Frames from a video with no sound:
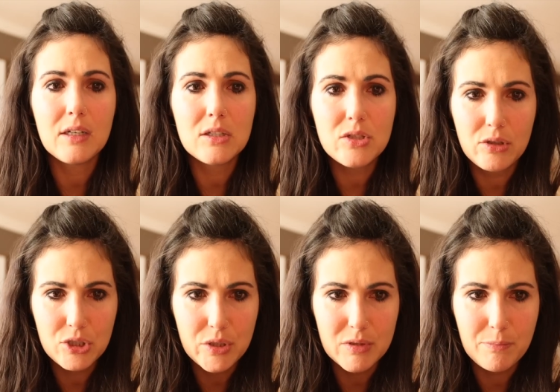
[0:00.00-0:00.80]
as soon
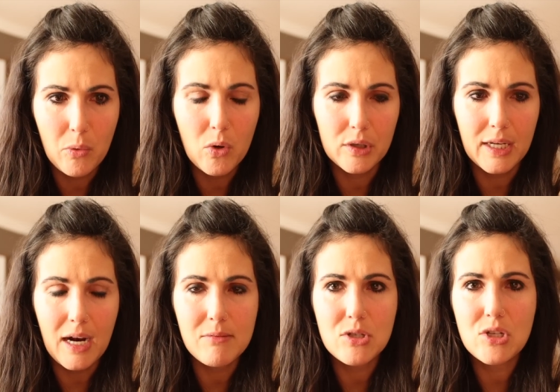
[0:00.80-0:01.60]
as she was born, like
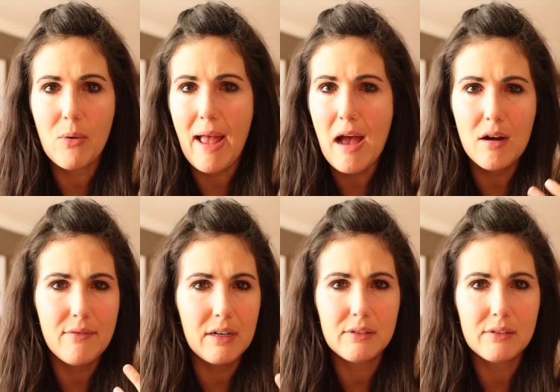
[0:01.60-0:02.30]
I was so out of it.